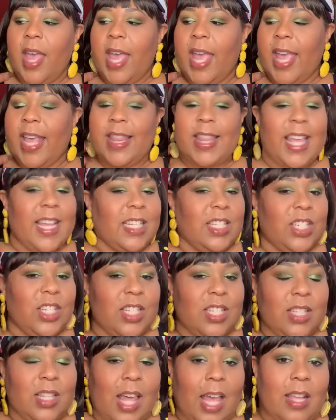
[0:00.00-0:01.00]
And they
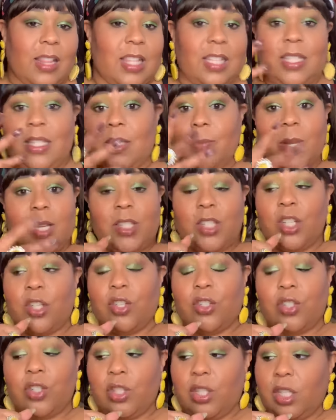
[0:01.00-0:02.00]
just like, this is my
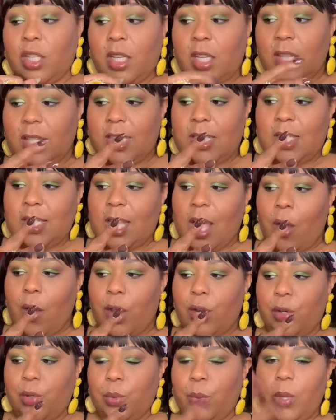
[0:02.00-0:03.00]
signature look and this is how
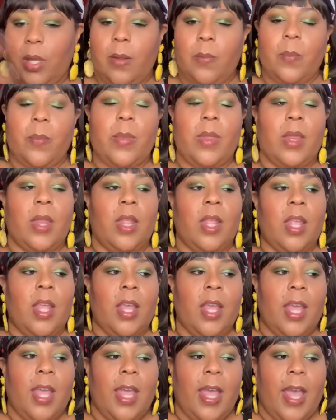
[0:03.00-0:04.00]
I do it.
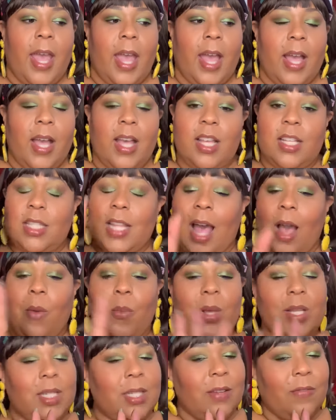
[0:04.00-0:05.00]
Because
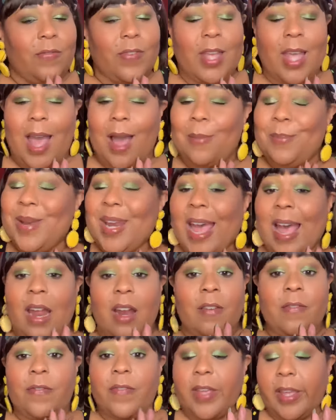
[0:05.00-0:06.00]
I'm
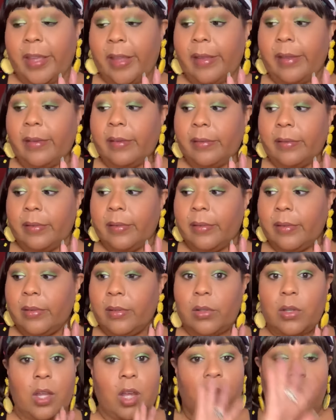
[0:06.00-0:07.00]
not a fan
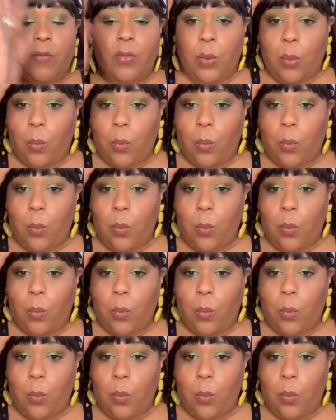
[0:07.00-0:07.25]
of the